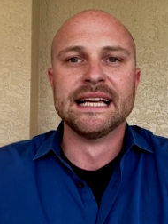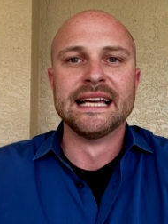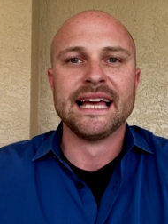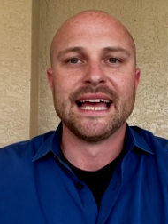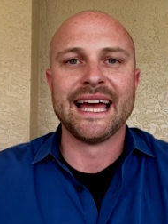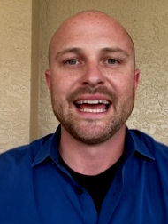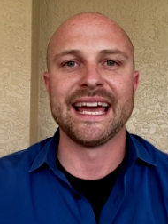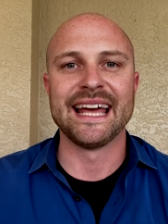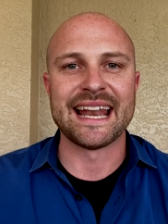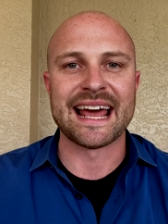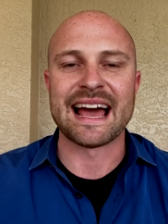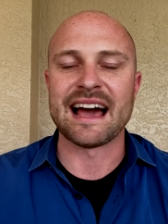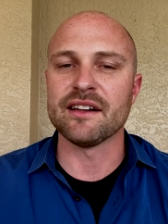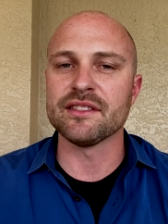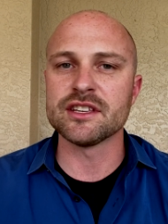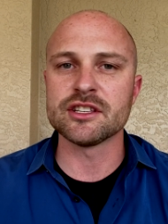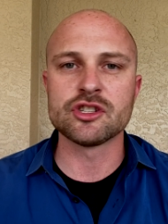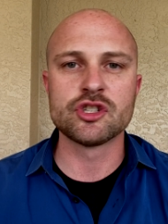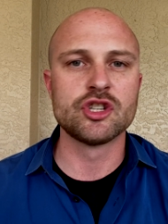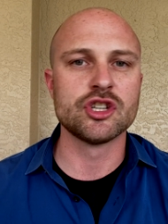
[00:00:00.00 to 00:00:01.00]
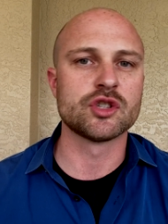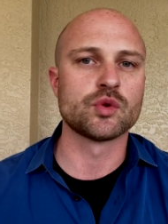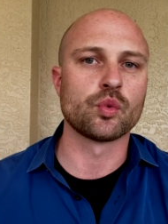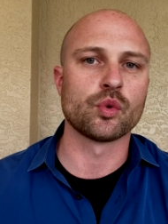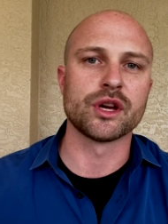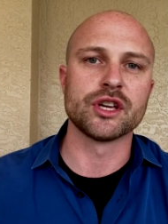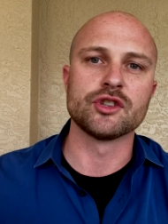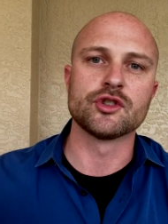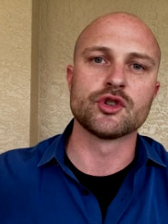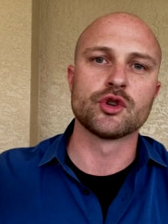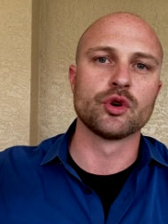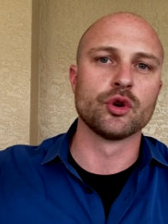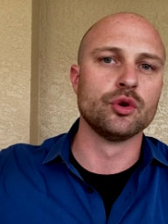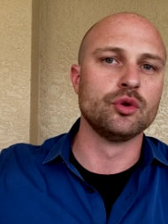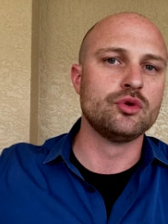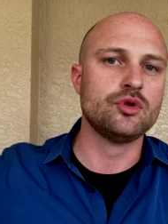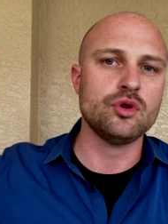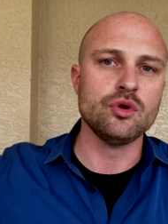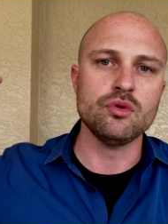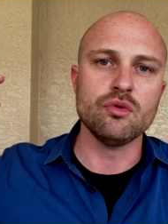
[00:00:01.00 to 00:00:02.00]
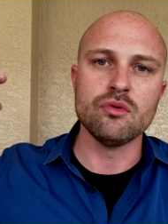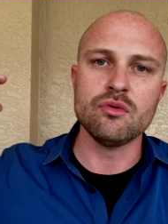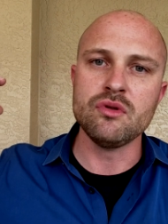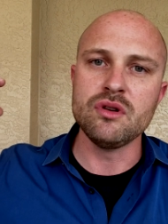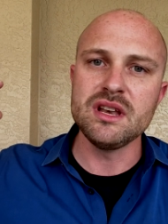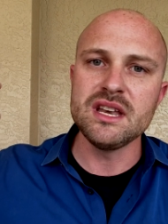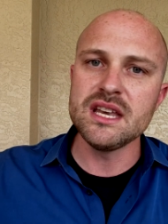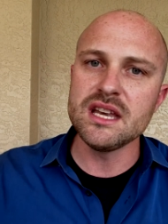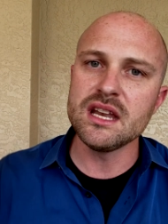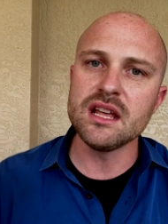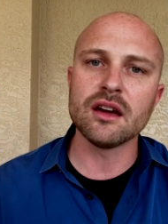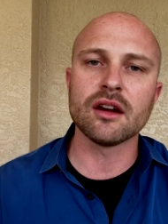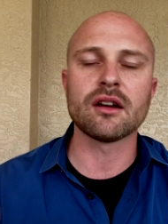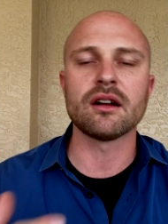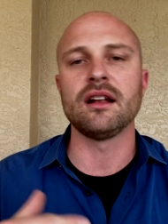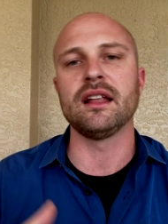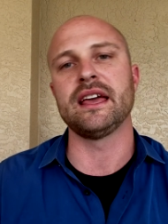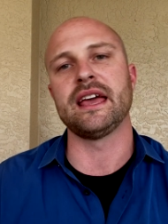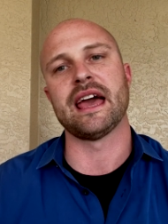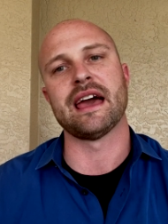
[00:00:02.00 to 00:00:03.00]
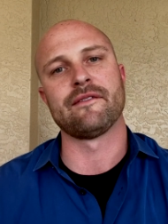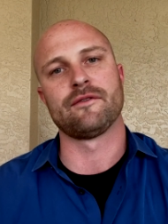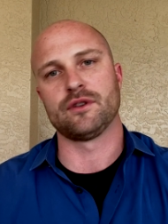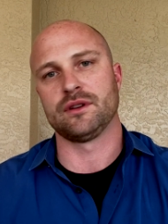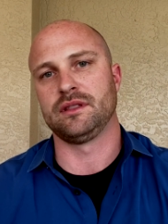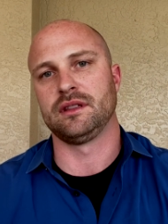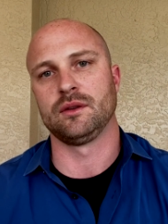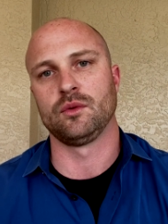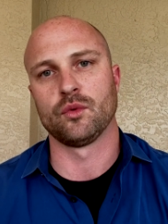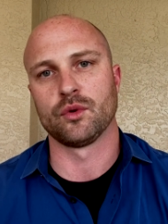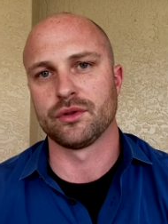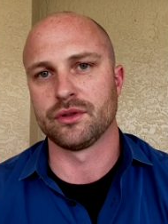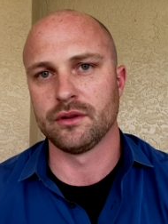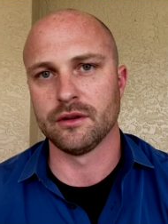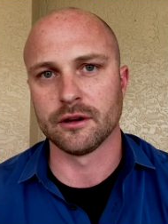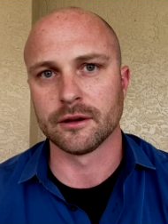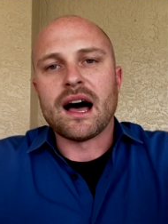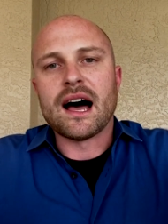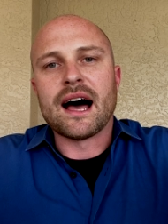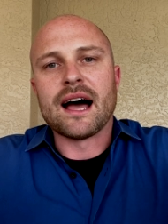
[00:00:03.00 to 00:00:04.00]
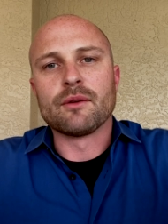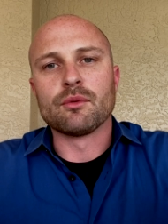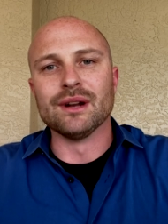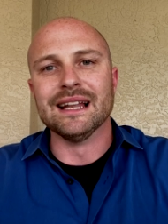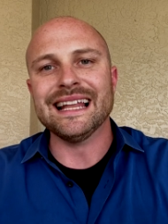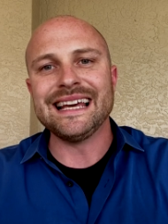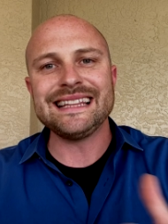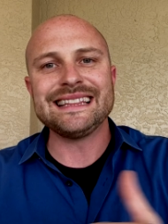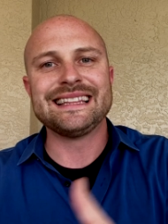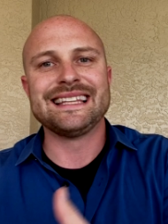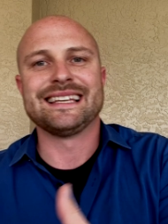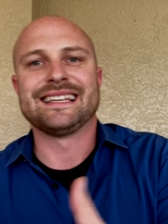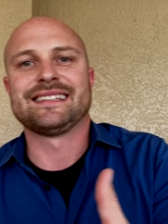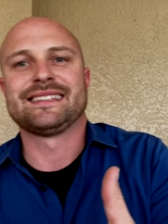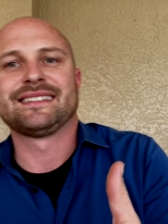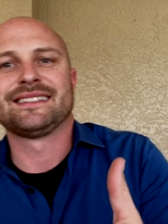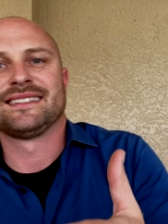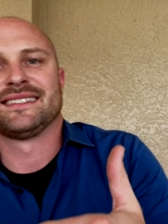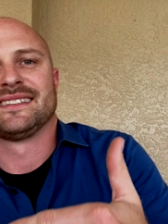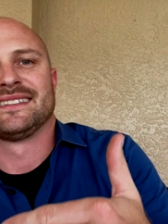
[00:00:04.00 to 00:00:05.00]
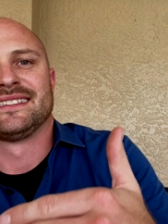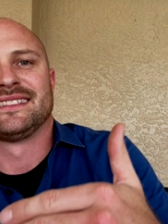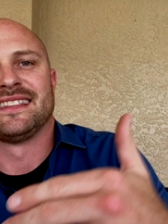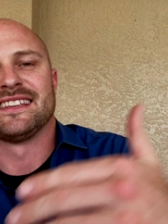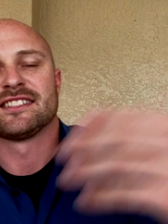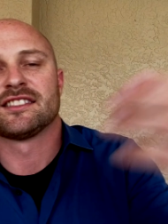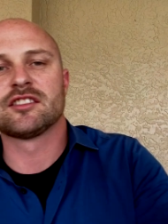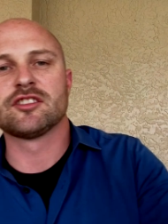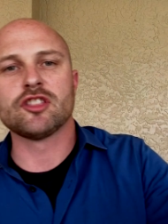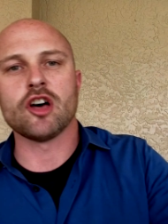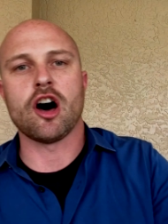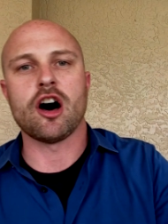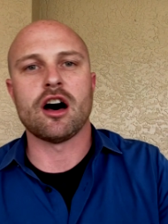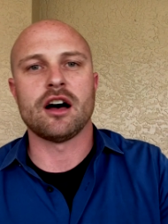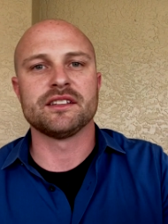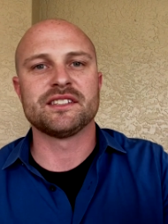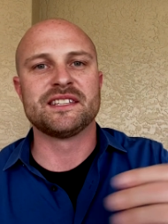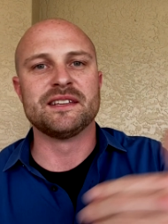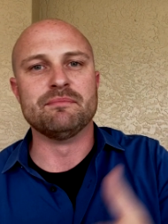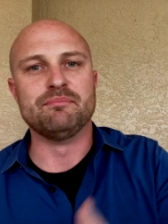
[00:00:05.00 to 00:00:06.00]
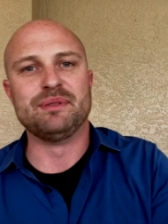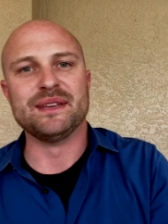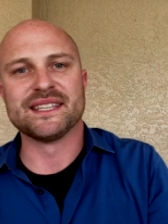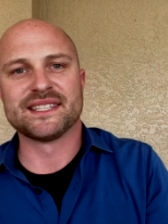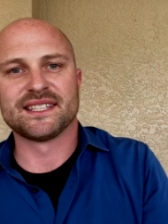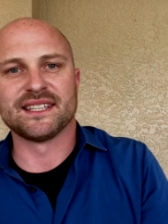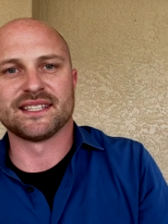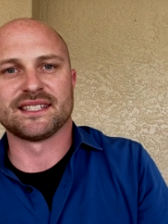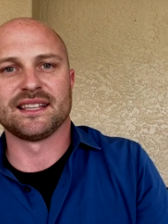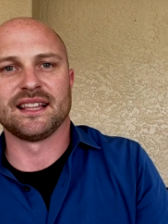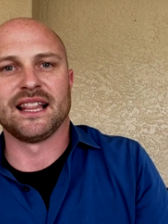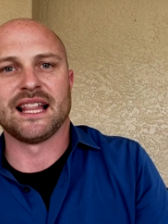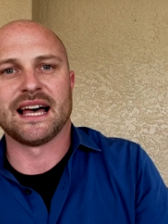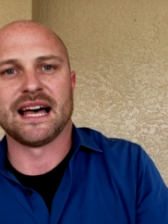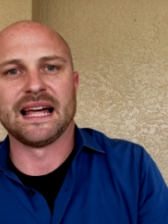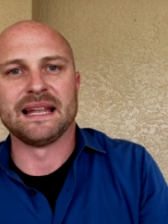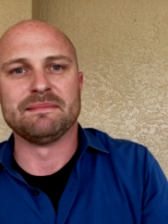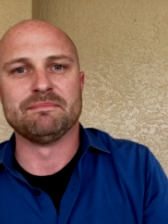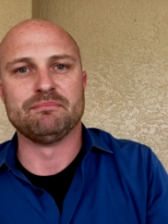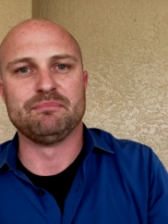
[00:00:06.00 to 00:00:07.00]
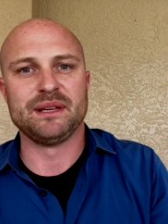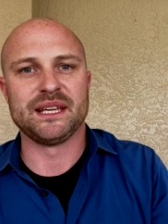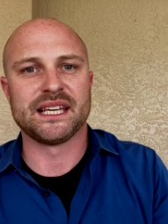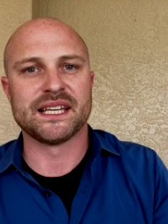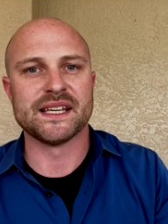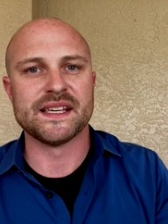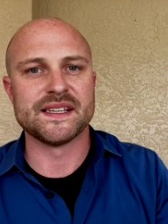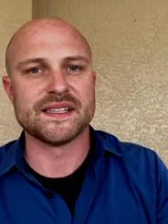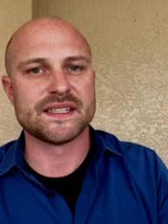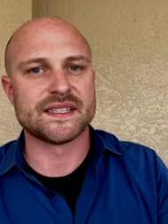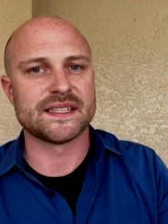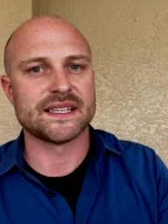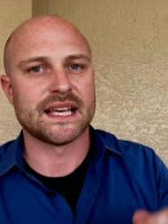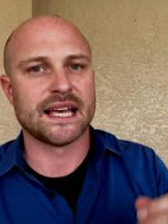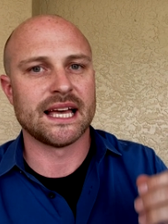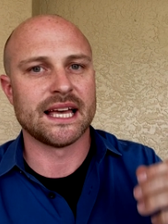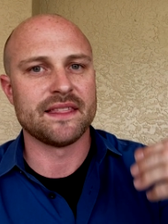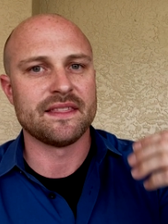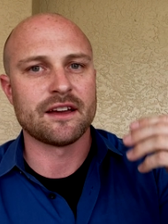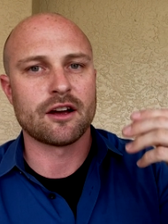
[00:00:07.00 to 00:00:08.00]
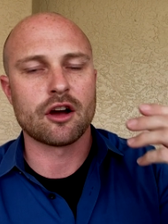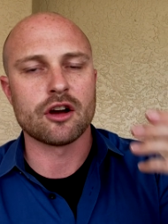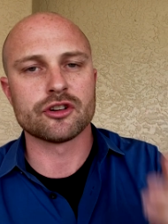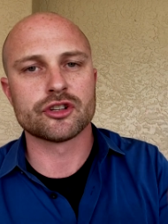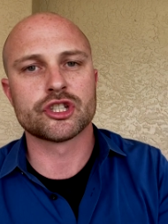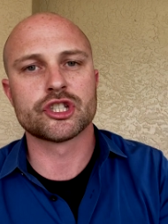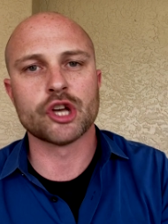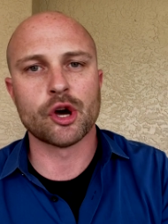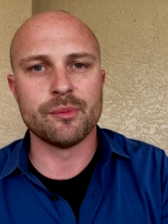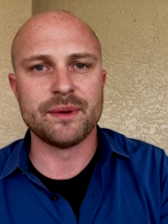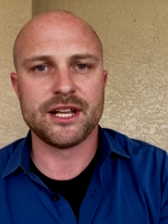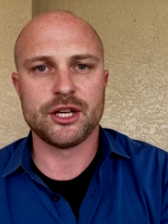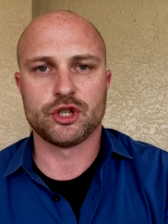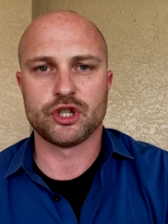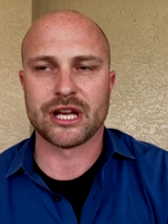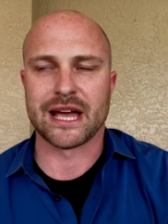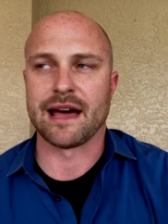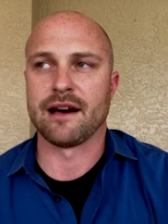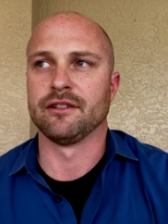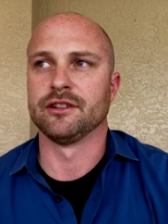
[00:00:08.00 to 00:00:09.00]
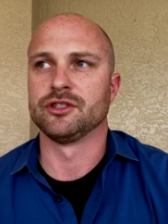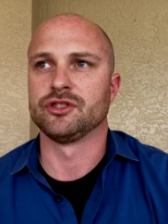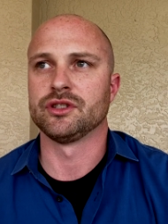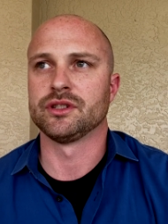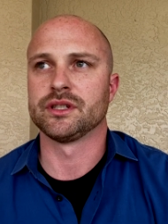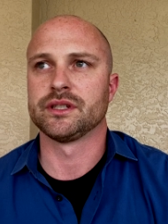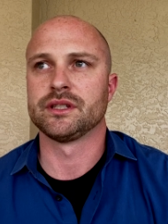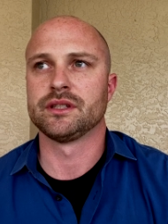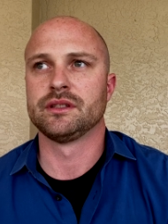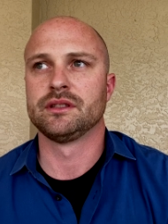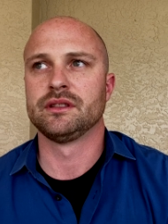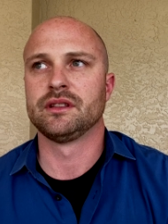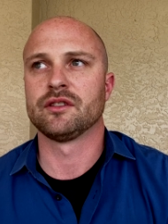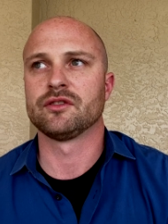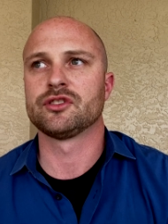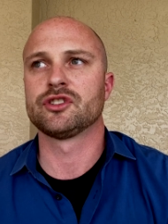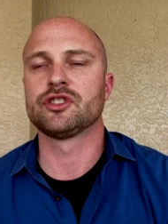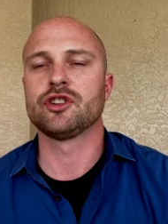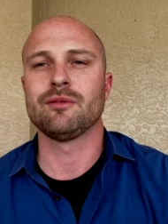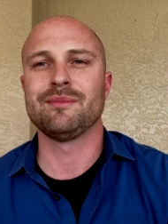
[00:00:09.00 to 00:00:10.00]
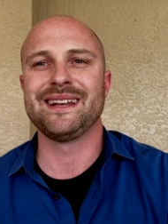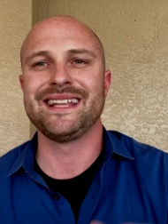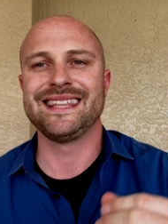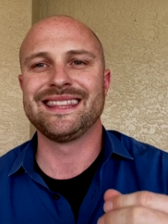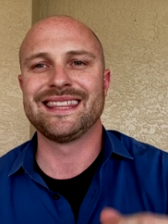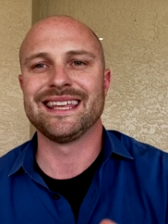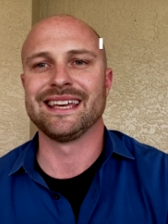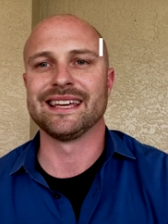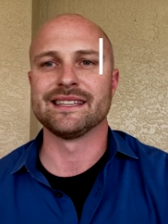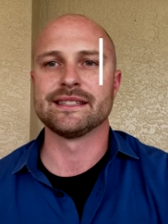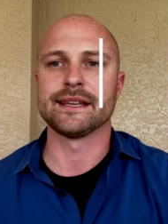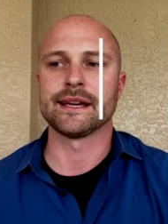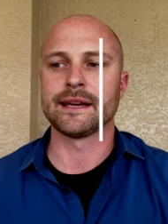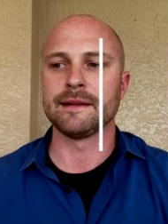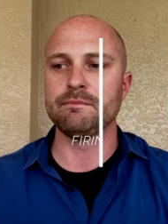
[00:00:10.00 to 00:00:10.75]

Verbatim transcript: and how this just rings true to nearly everything worth doing. I relate this thought to business a lot because there are so many challenges. There's so many things. It can